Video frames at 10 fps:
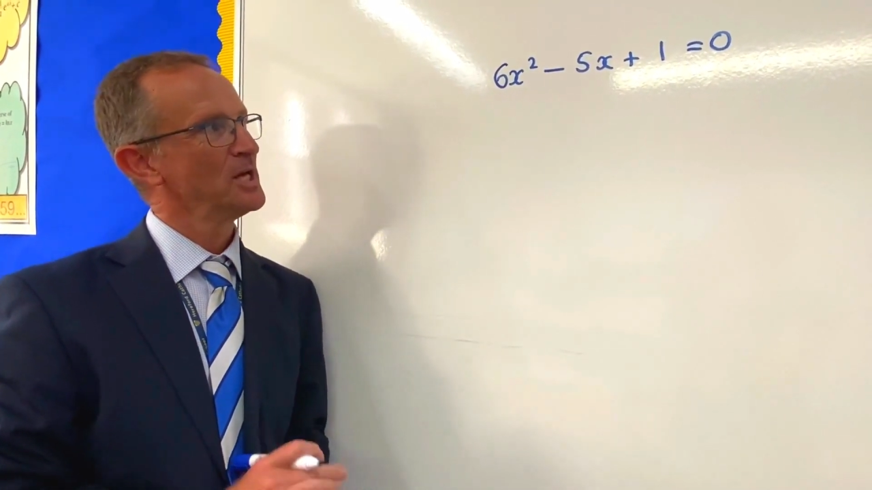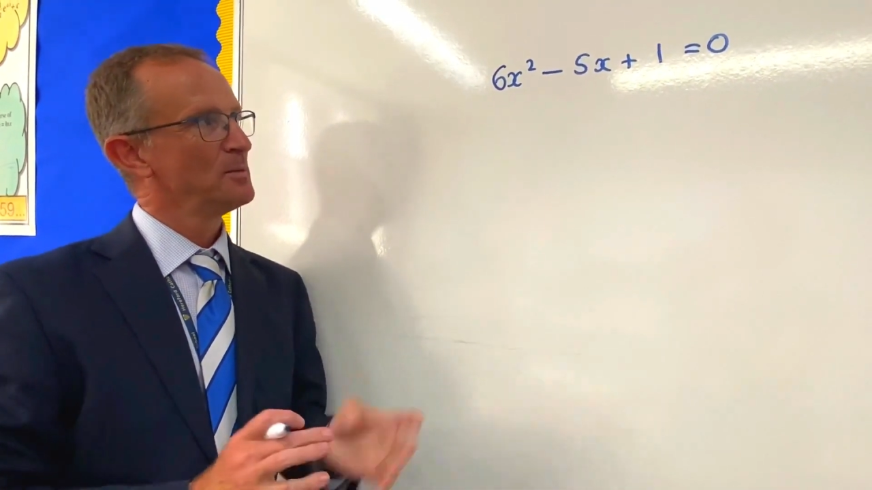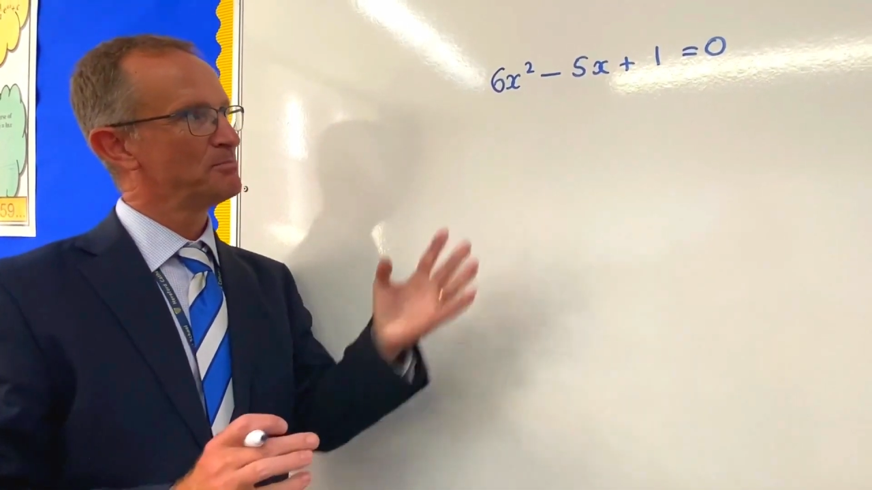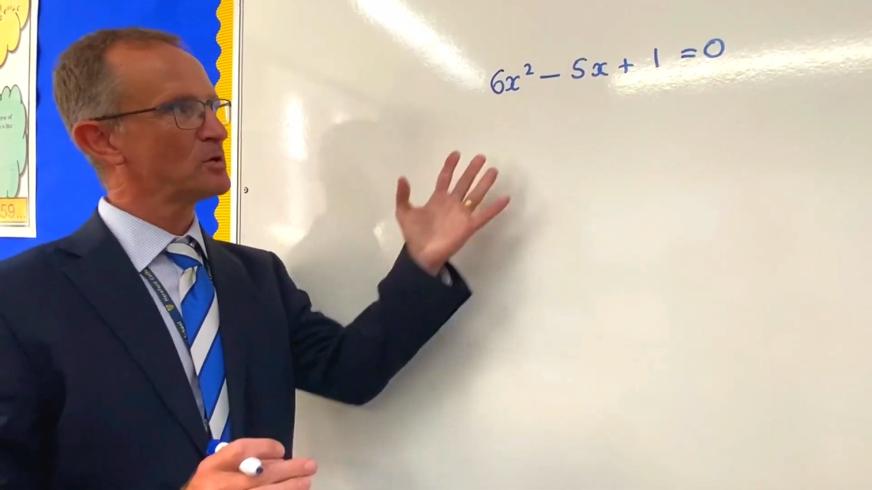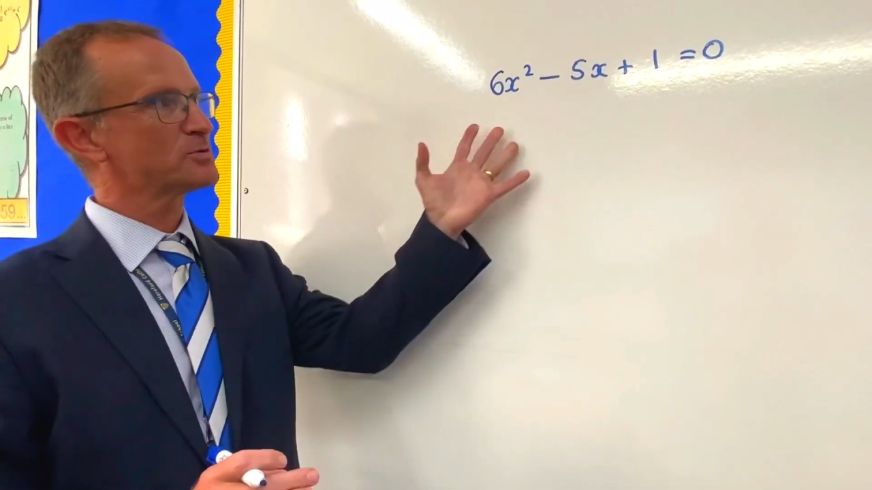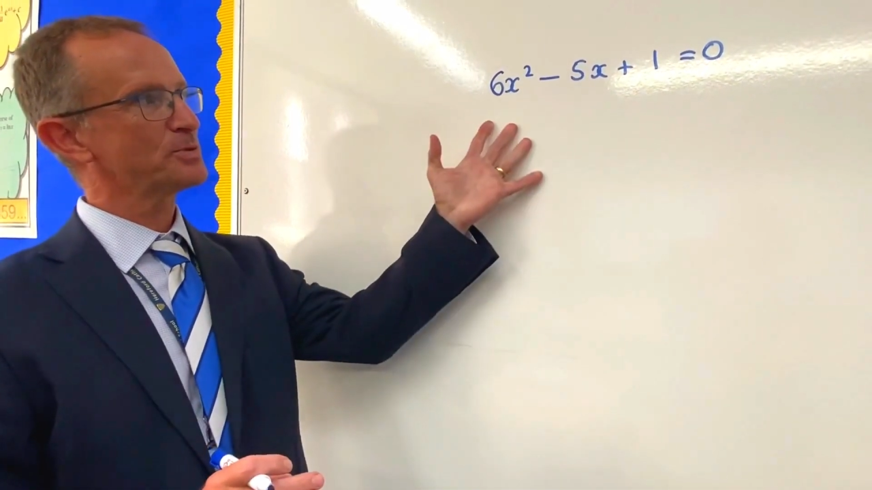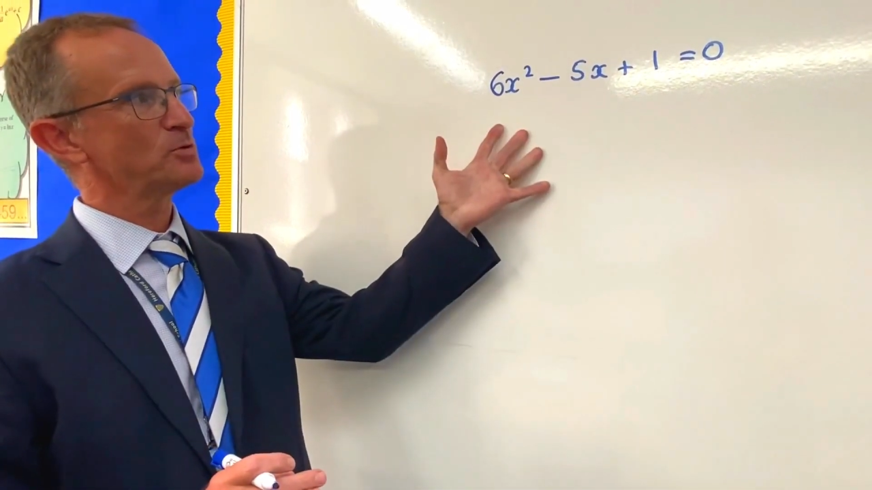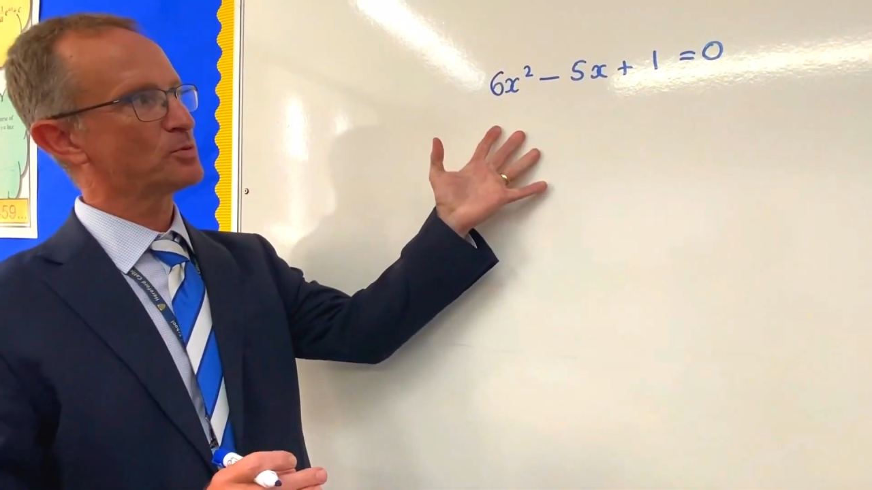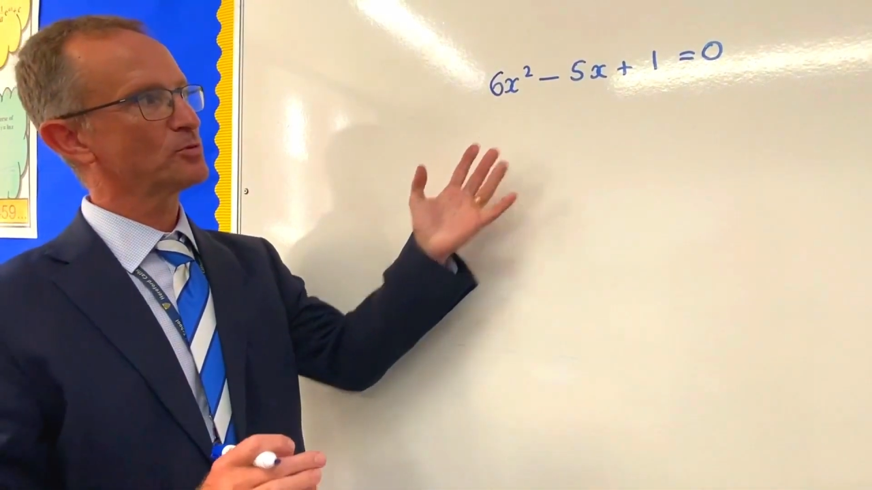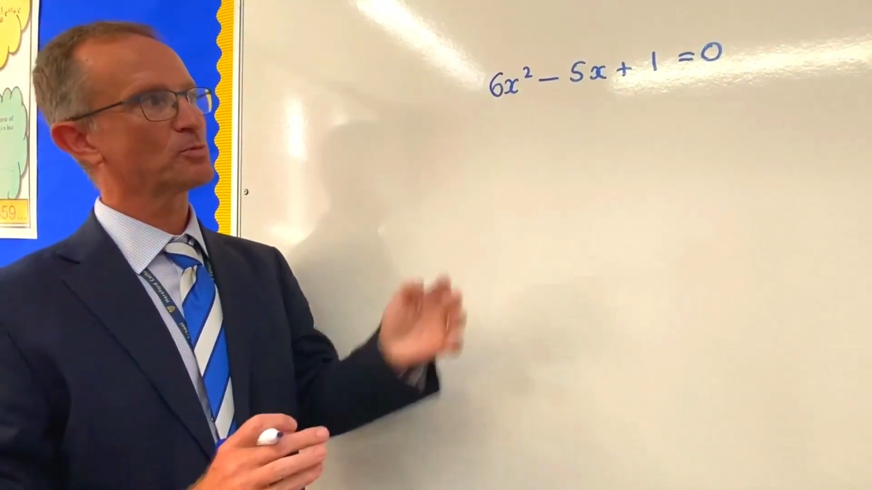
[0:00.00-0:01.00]
Most
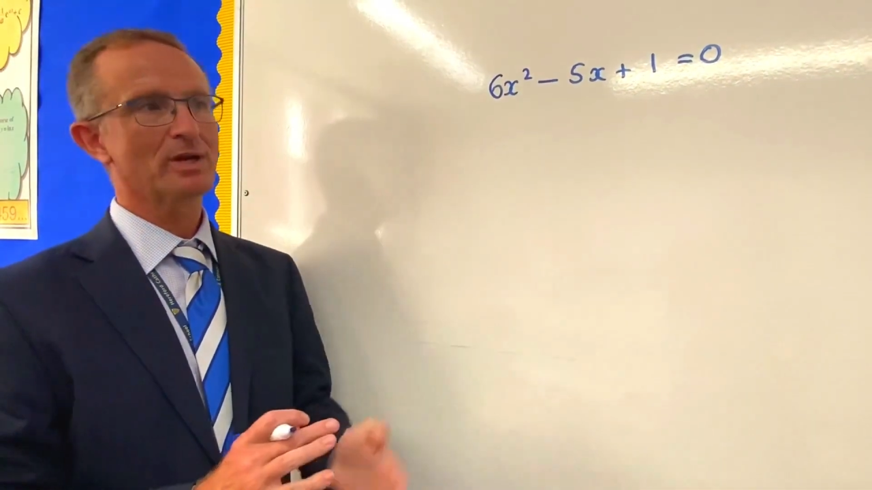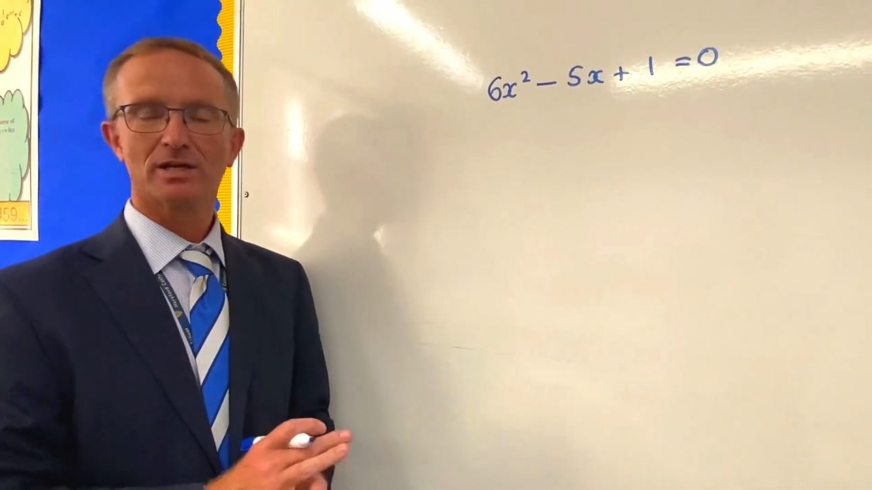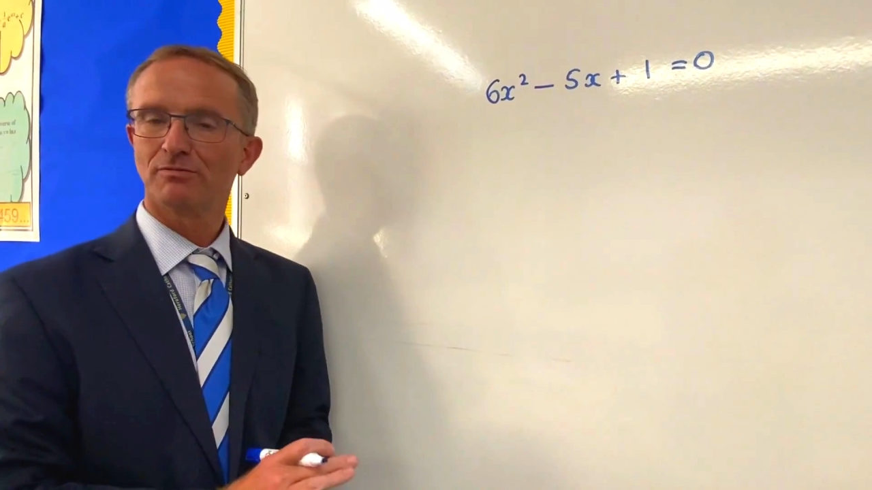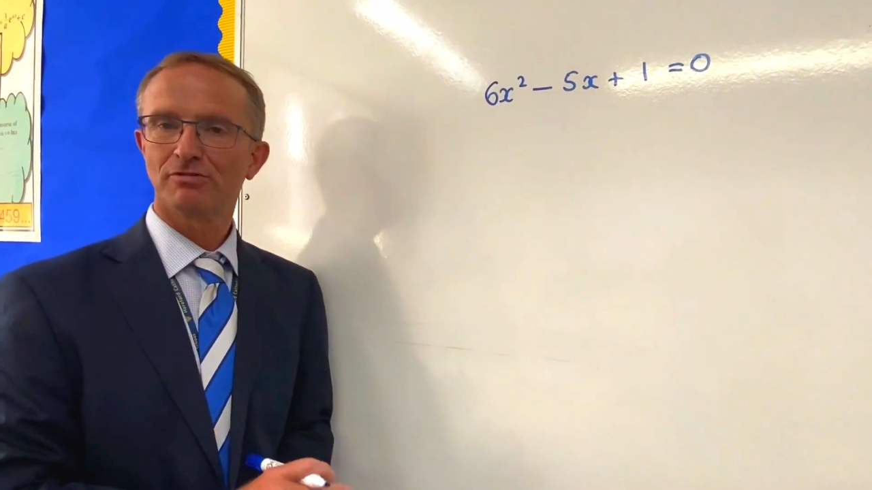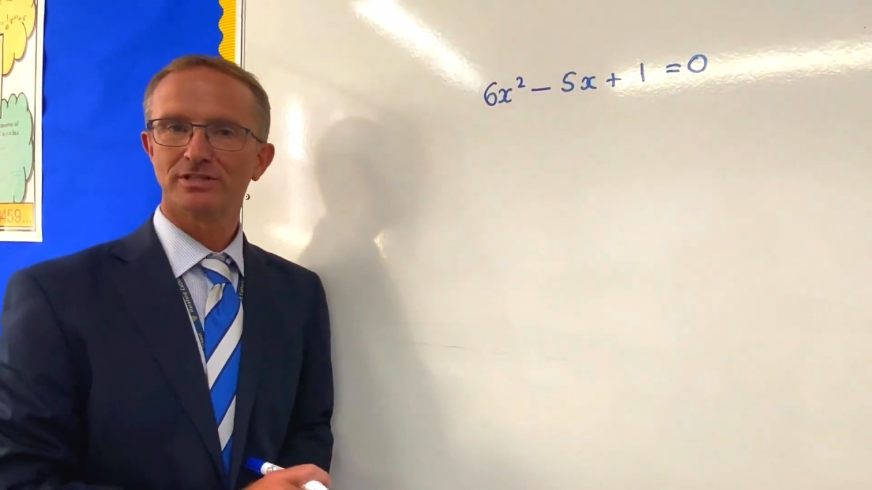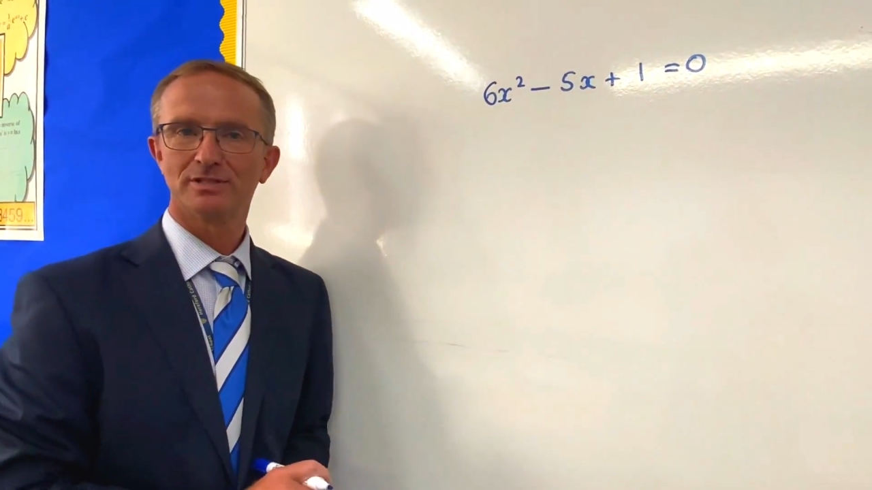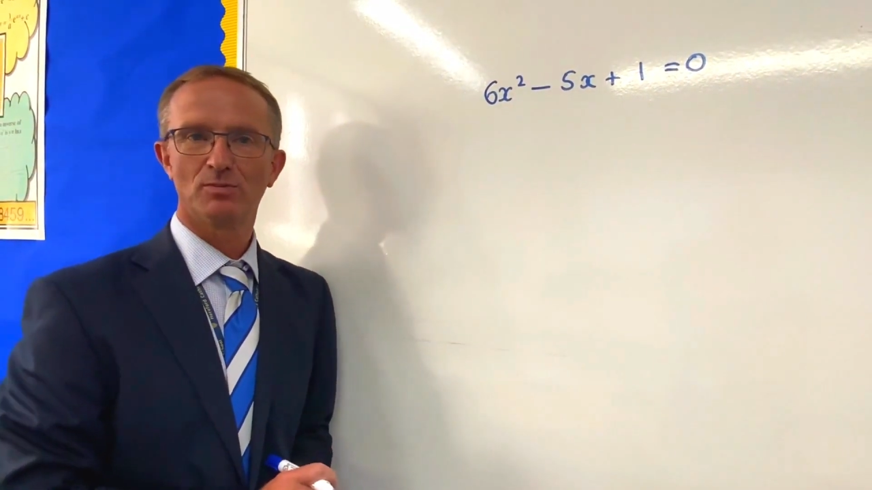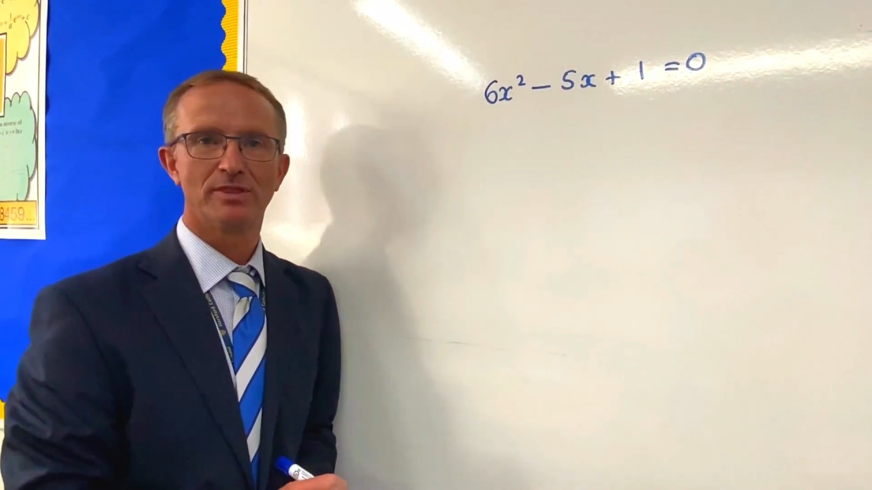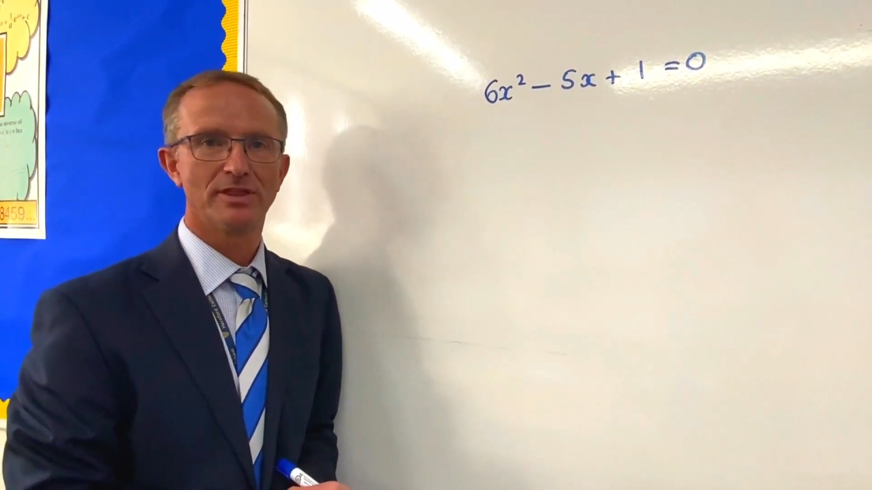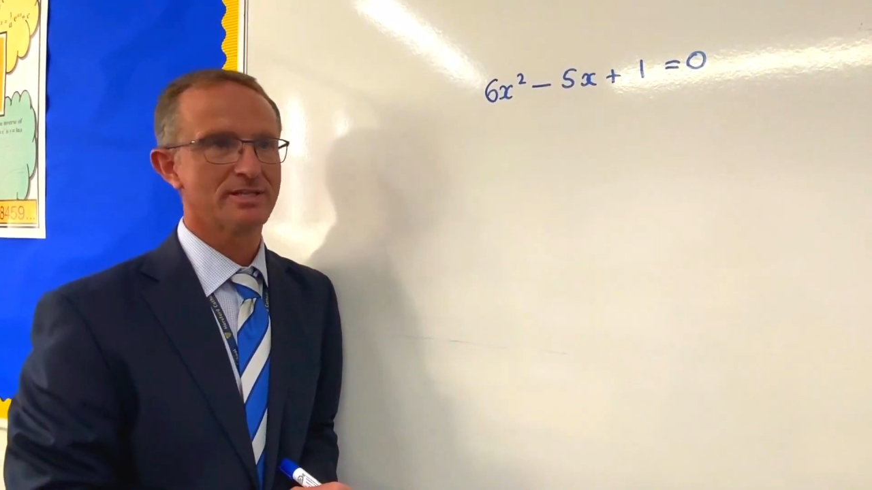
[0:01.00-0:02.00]
pupils, when confronted
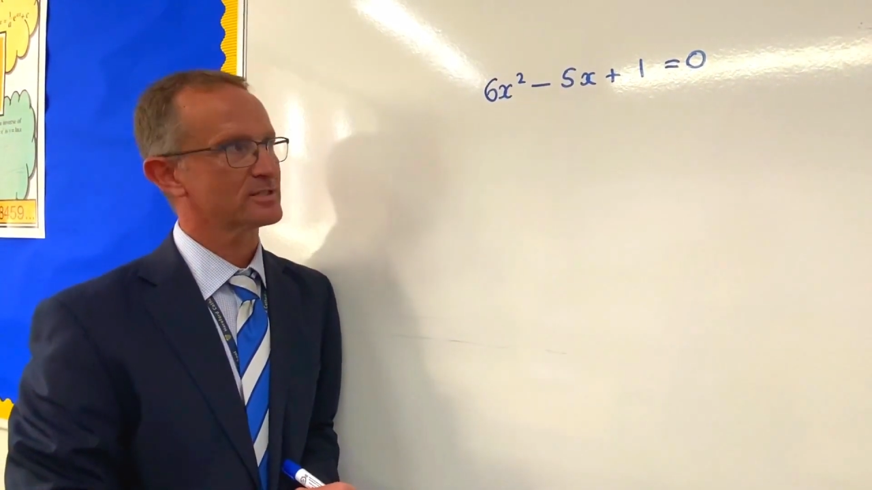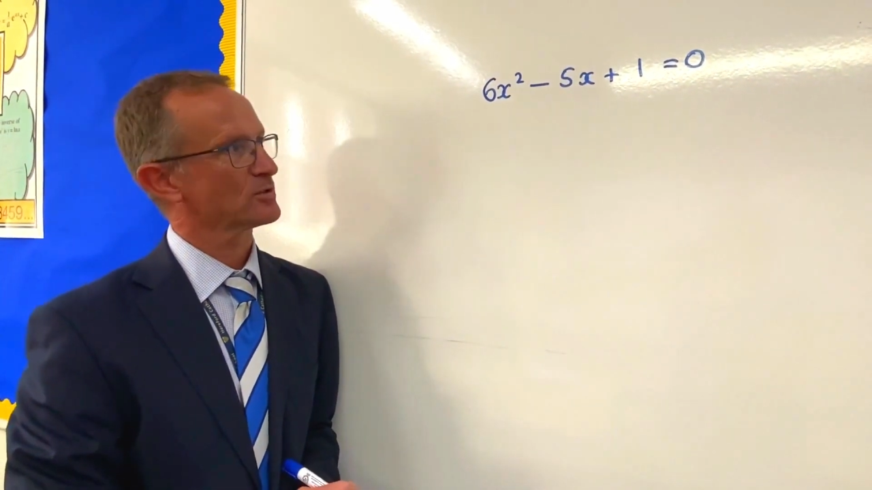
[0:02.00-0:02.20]
with this